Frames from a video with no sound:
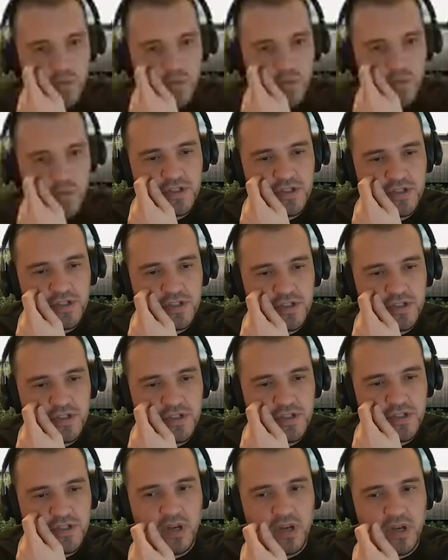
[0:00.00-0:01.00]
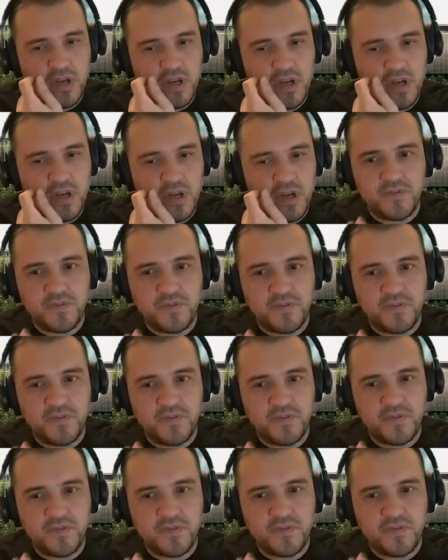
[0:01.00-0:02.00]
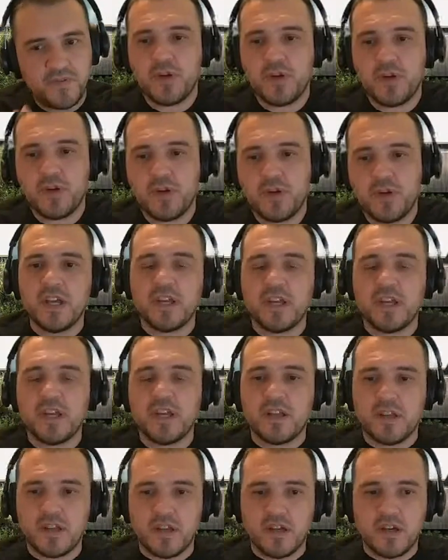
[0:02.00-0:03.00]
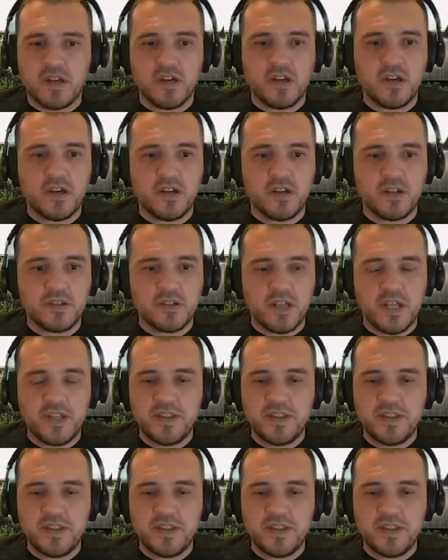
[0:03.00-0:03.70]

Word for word: when you tell them a different number, uh,